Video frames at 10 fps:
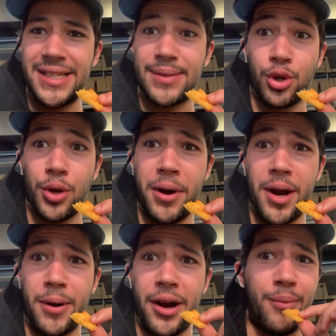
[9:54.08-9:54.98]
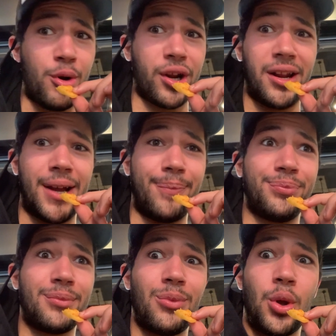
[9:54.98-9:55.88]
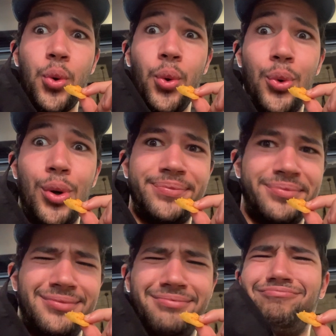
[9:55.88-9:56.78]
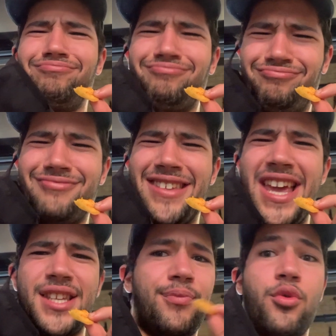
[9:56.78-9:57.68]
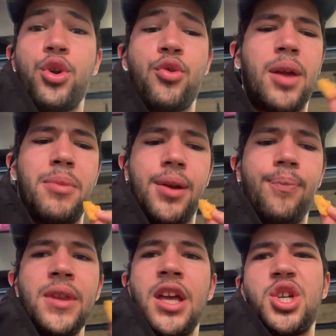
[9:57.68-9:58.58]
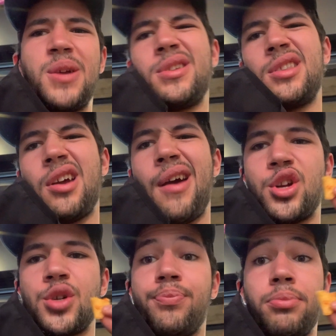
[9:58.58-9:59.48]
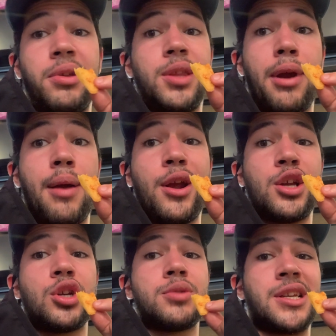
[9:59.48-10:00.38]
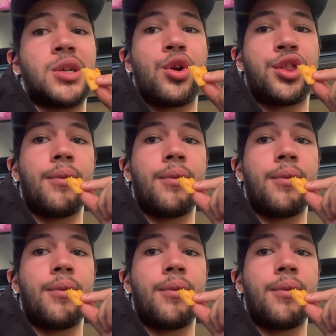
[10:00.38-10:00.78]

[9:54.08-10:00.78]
some good peri peri, I'm not gonna lie. Ooh. Yes, would recommend. Chips, they're average, but the peri peri sauce makes it worth